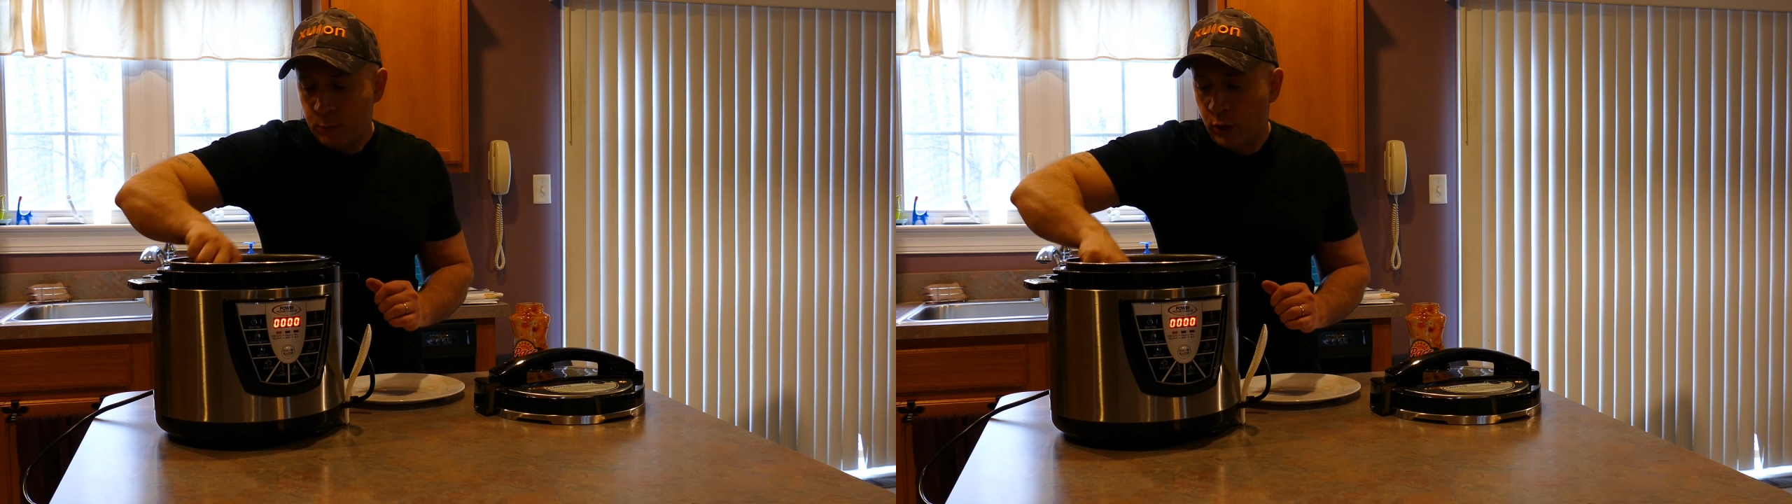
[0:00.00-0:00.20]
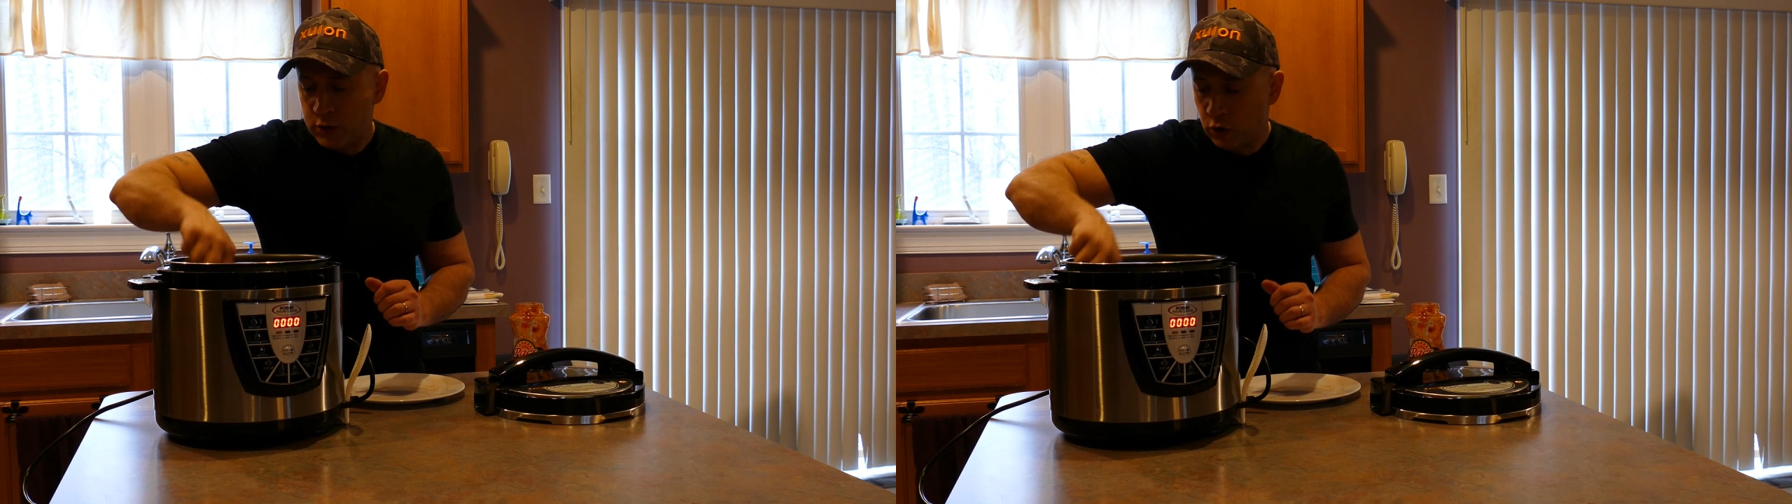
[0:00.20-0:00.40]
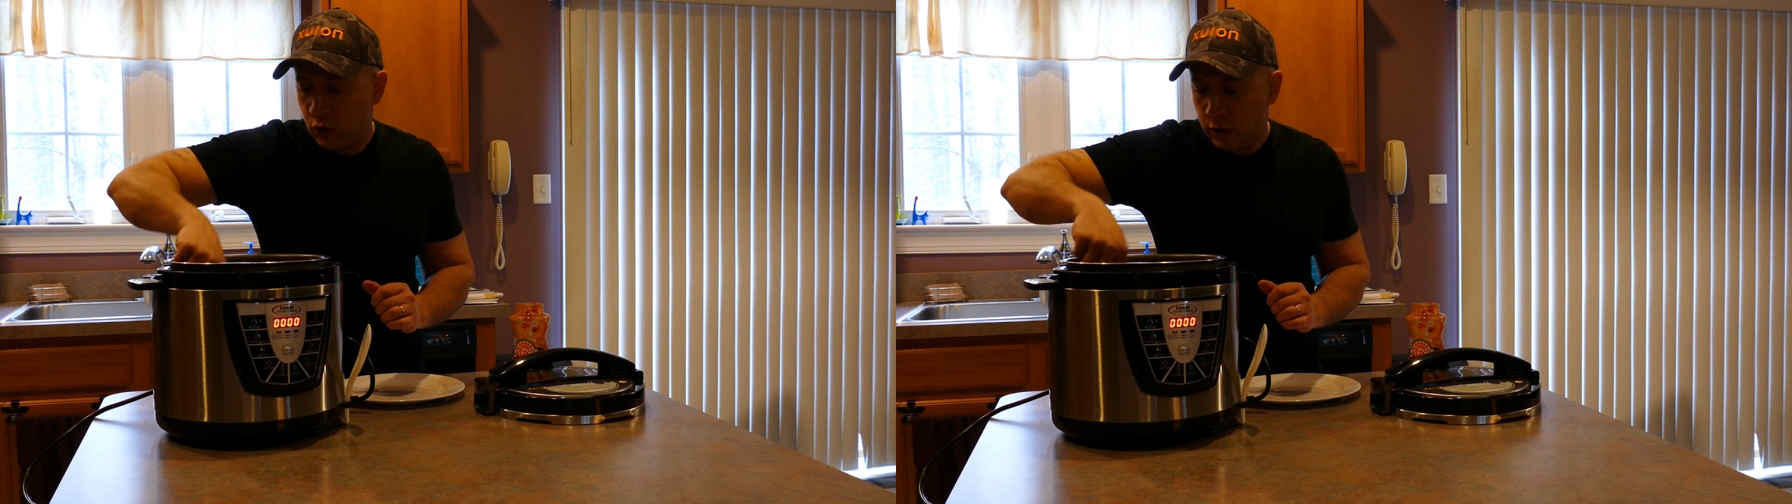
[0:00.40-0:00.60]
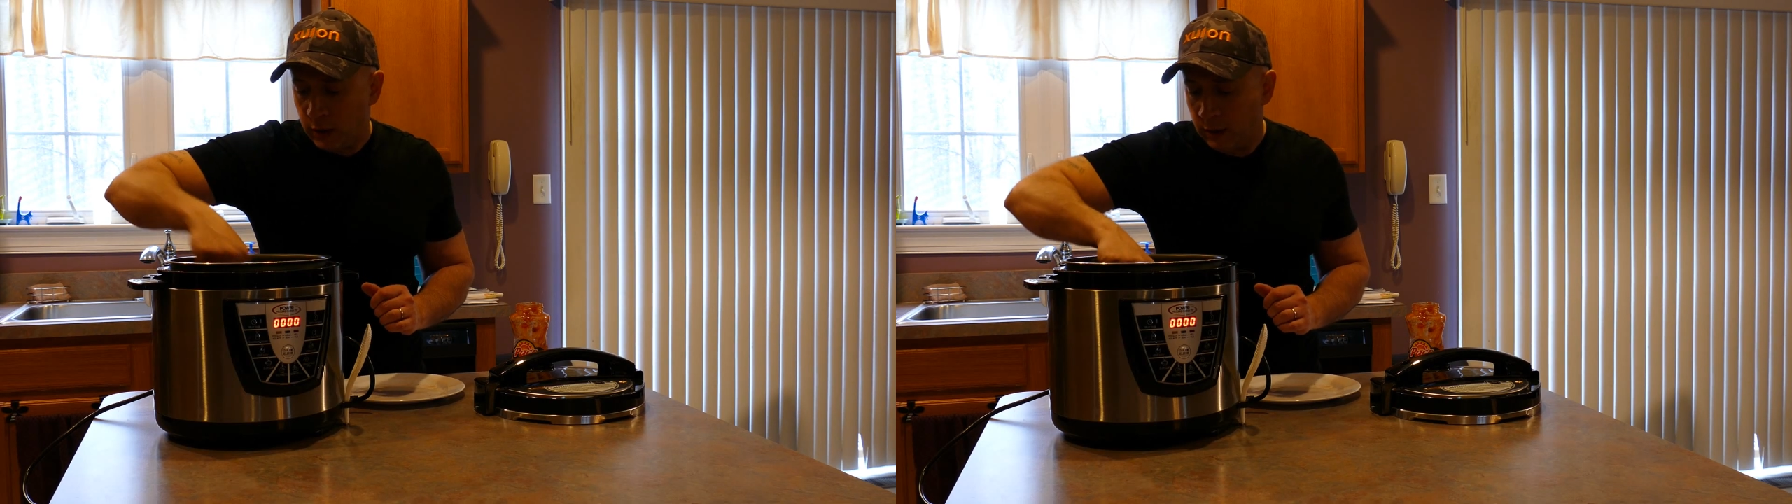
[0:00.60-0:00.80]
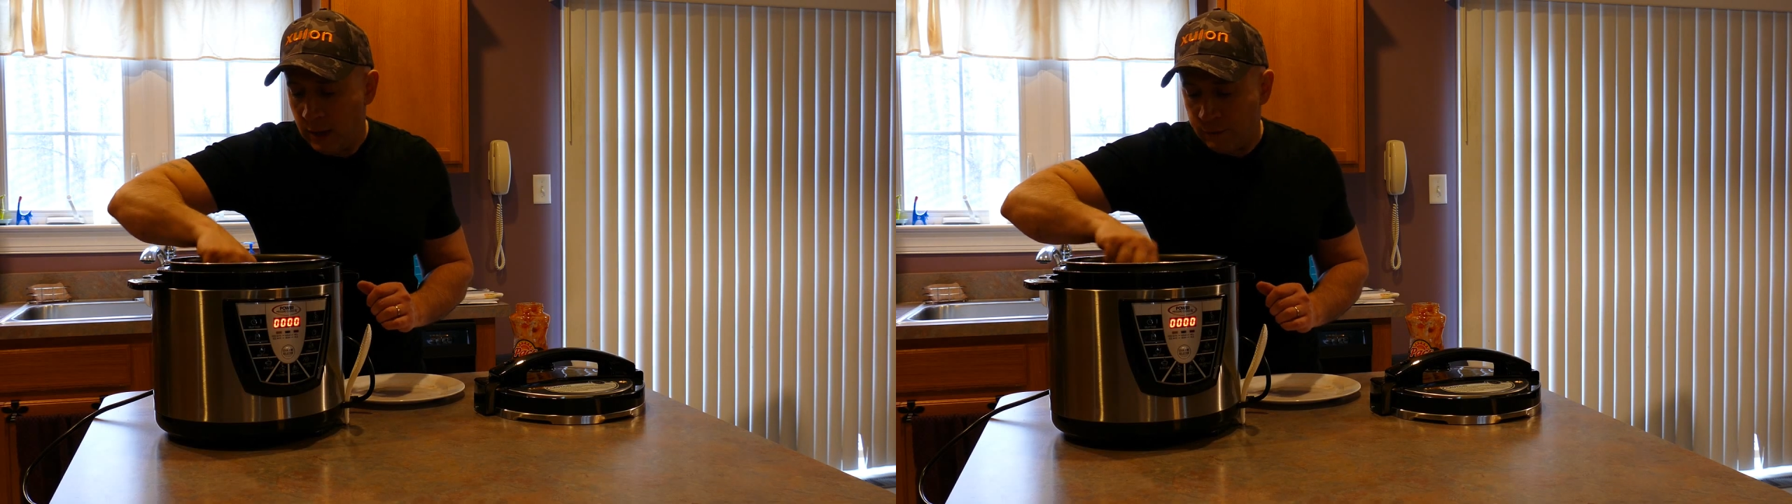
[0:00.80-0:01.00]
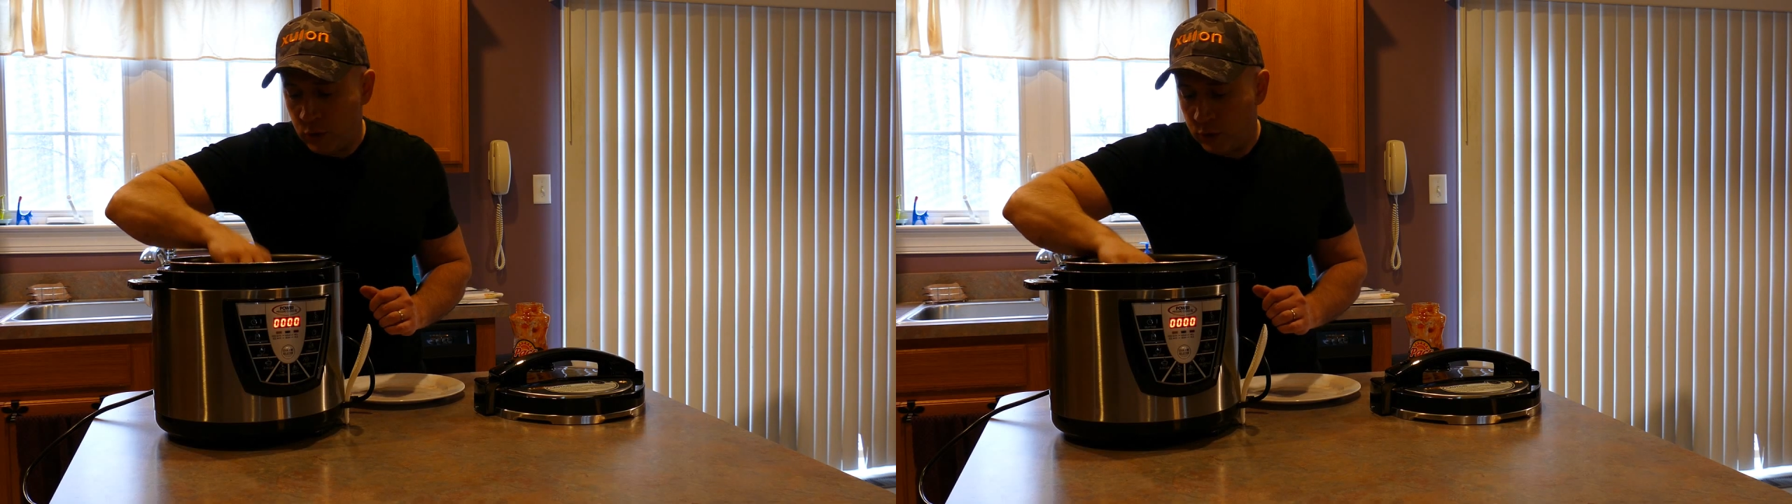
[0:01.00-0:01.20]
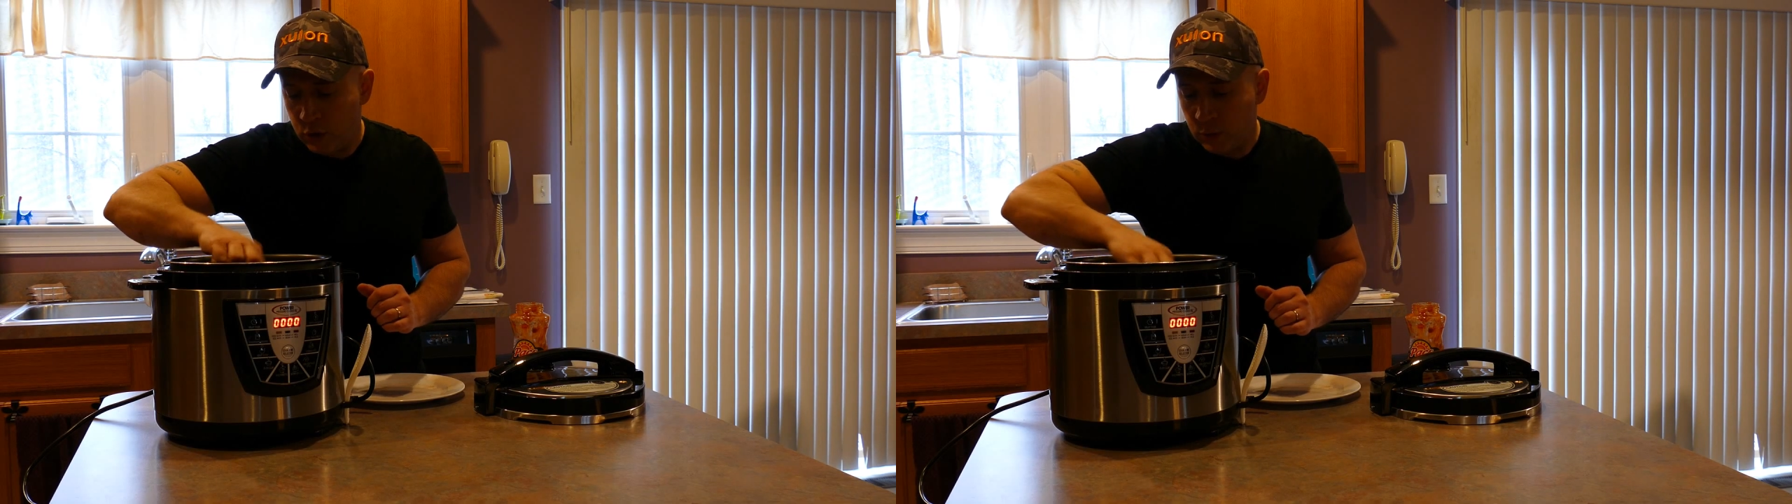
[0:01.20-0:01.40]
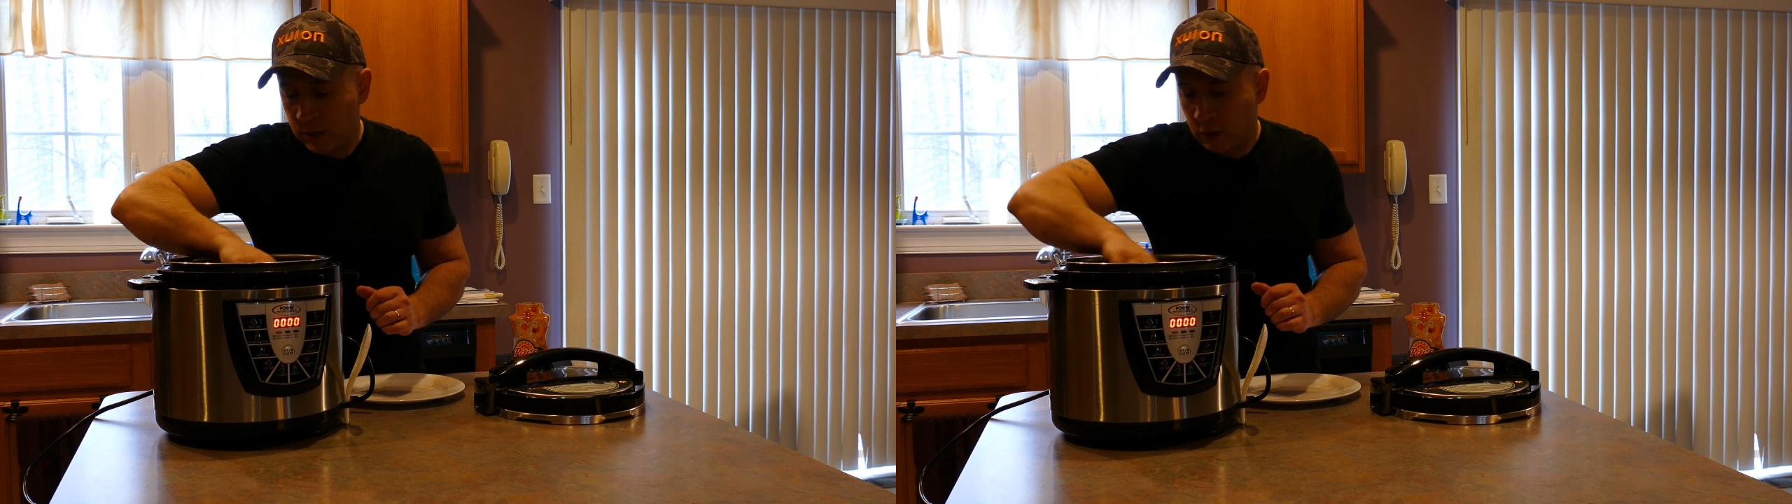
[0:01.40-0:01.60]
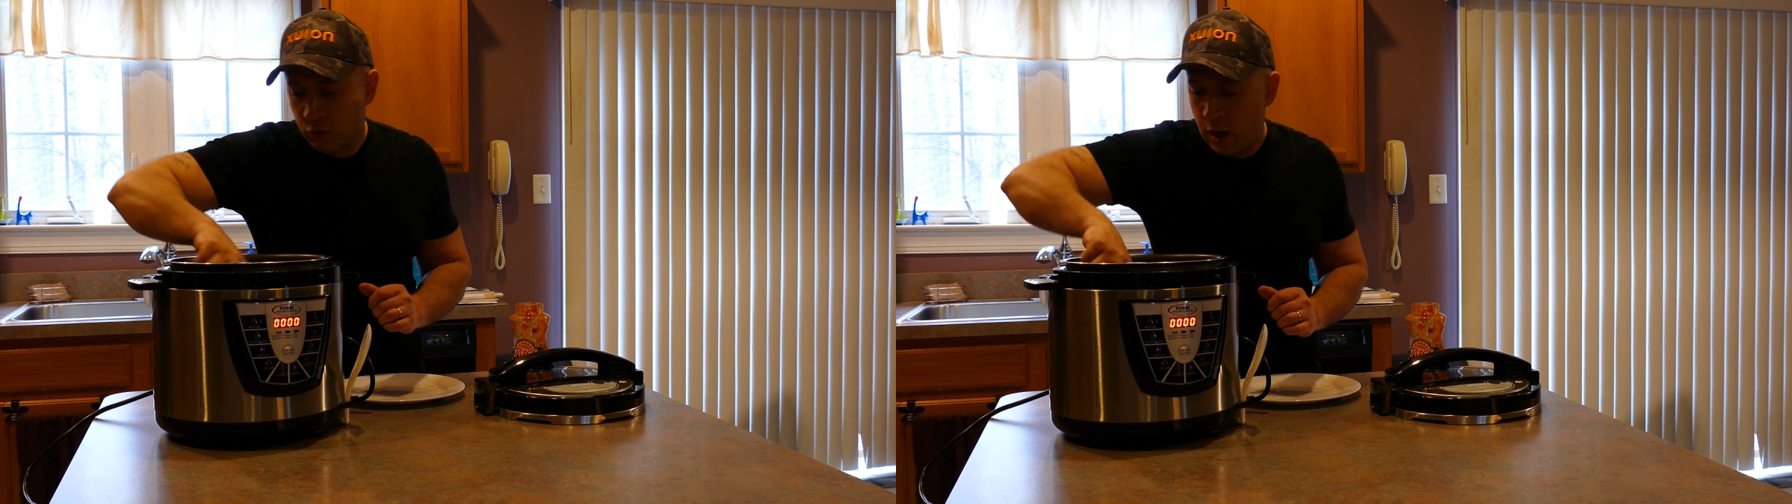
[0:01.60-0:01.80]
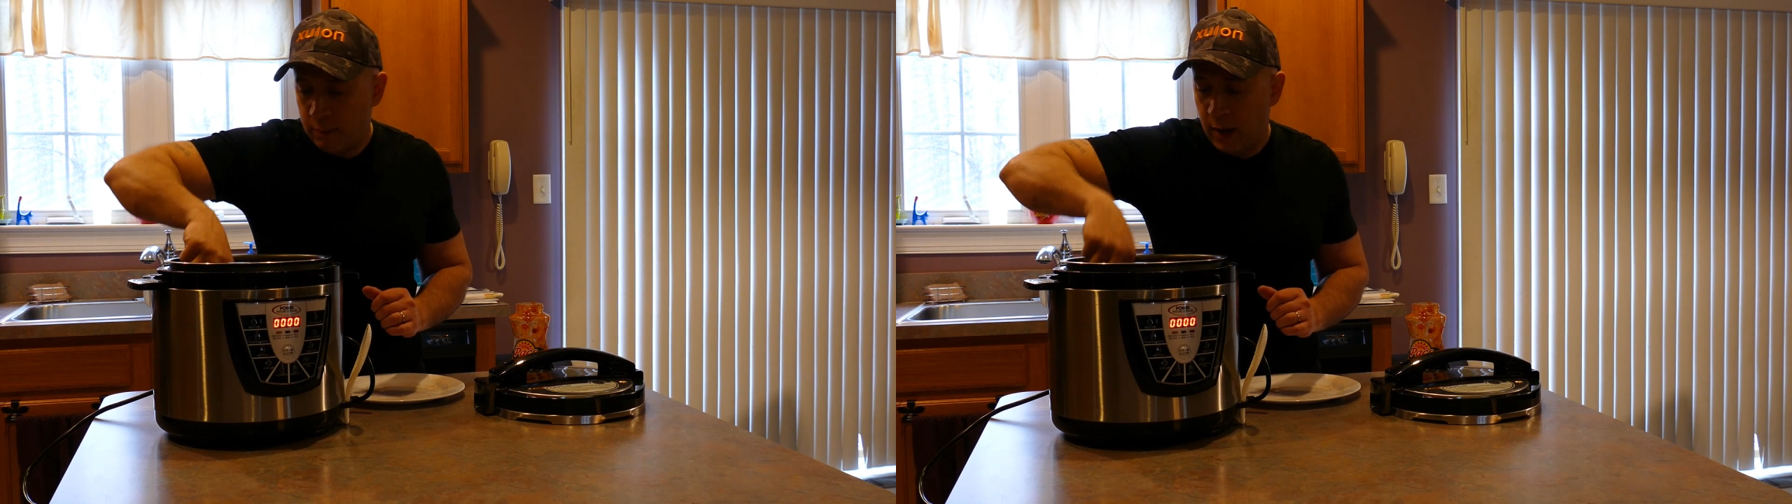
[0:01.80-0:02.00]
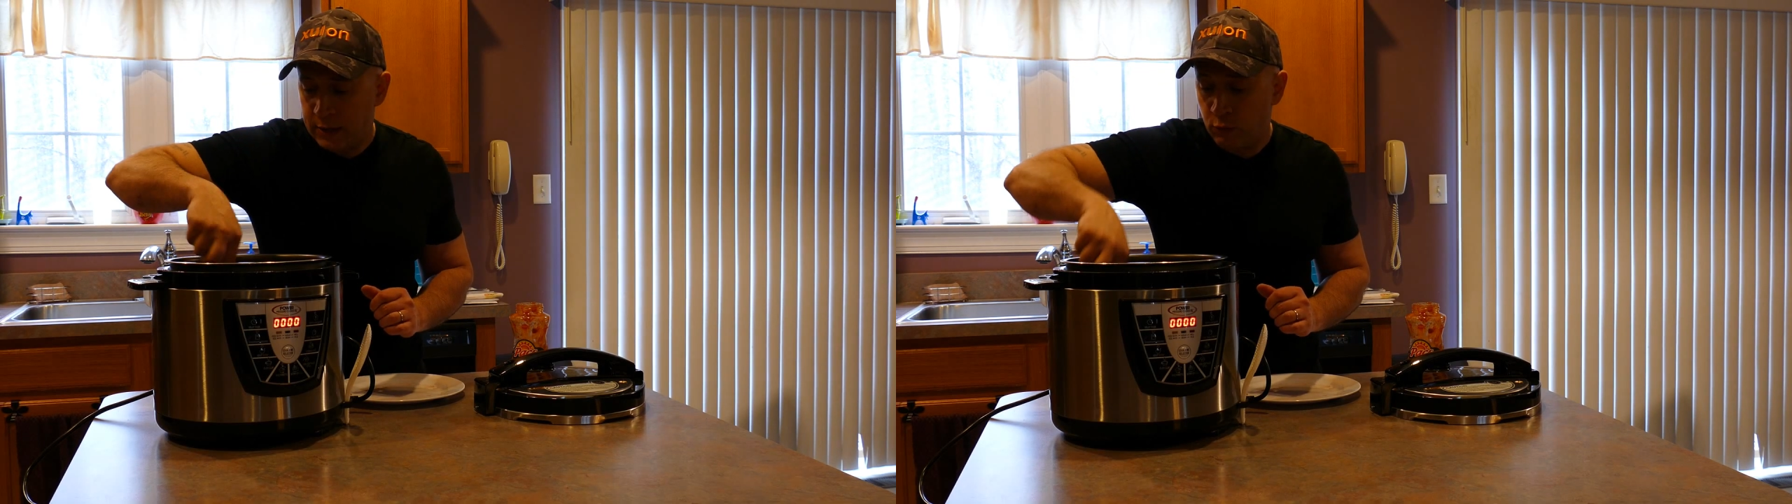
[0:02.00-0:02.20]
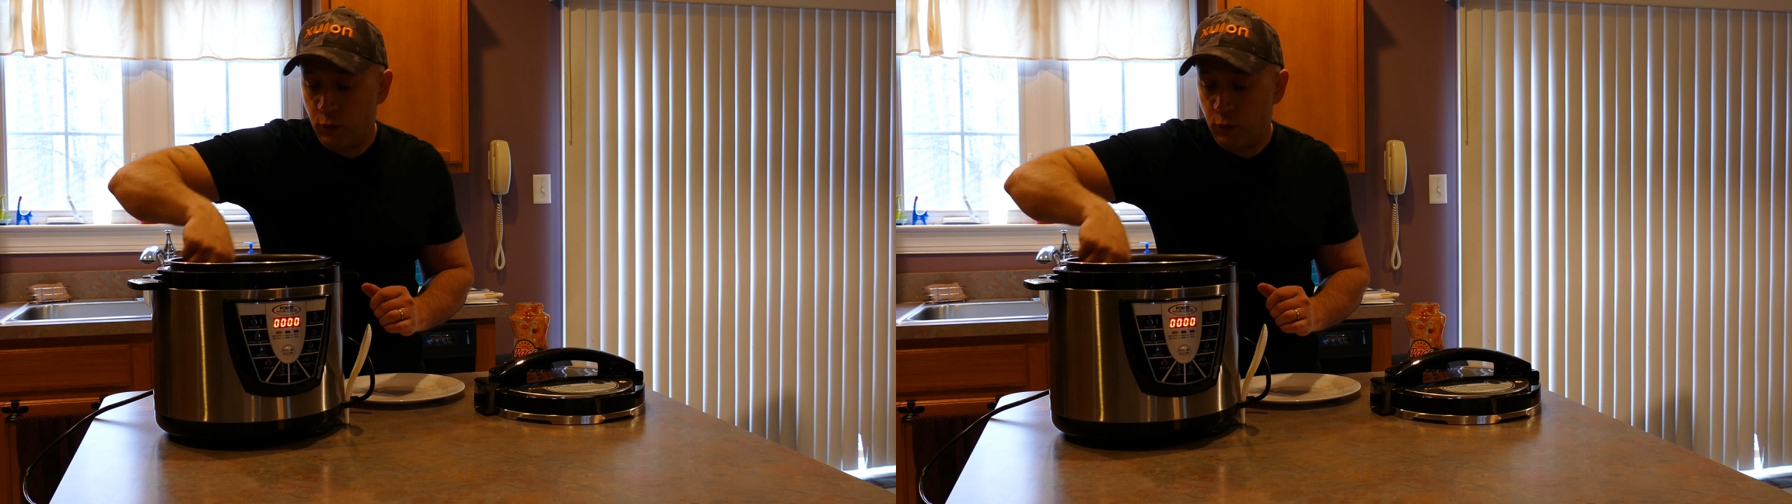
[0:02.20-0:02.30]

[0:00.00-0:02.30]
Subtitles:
pressure cooker. If you're using a crock pot,